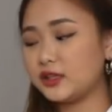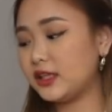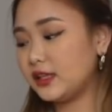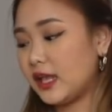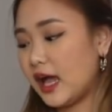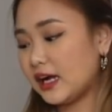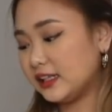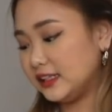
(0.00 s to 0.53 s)
at
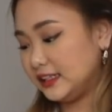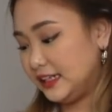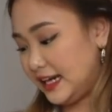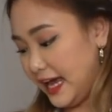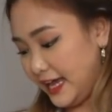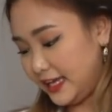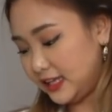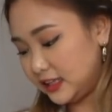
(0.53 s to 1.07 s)
ang
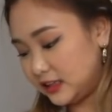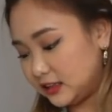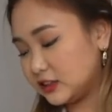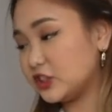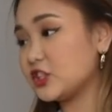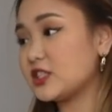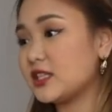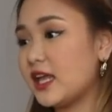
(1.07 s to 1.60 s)
light.
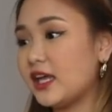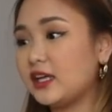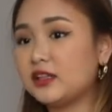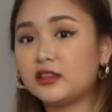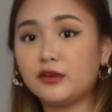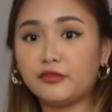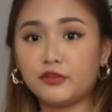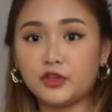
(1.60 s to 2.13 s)
Just like
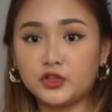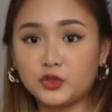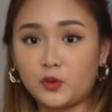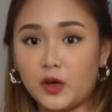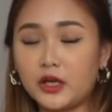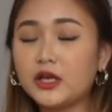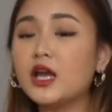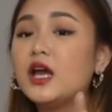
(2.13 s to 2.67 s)
the first
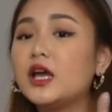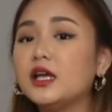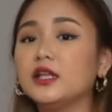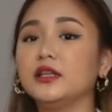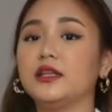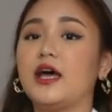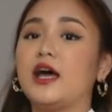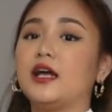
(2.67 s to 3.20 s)
one
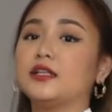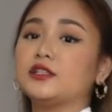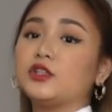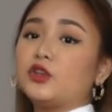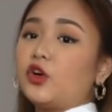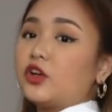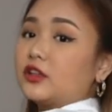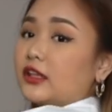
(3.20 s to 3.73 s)
na
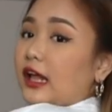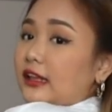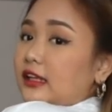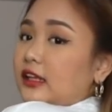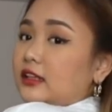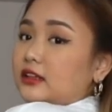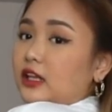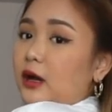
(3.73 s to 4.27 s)
sinuot
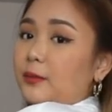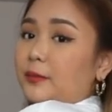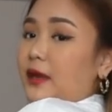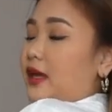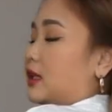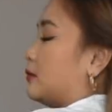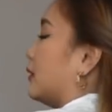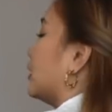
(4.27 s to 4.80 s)
natin na top. And